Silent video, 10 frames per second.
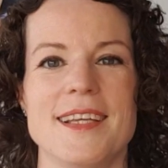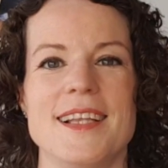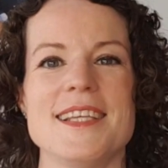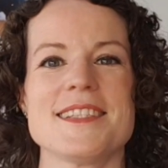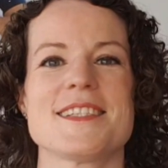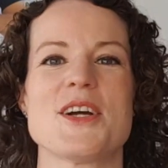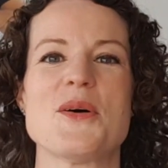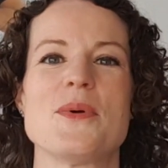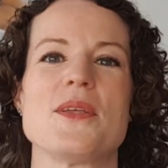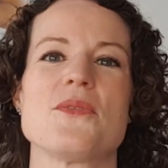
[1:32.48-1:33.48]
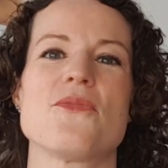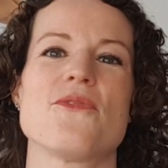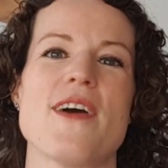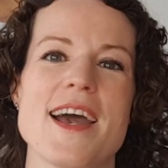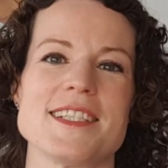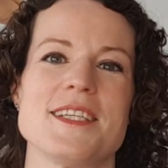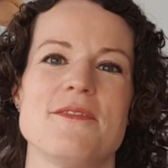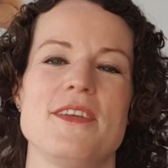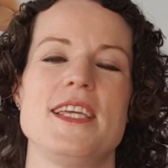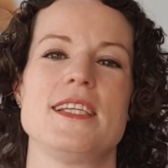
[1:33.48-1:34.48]
Let's start with fat
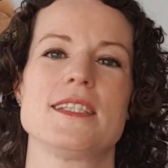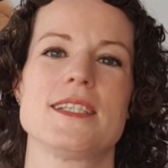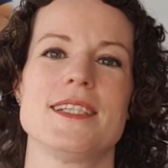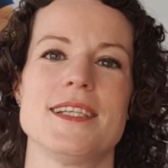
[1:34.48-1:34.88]
feet.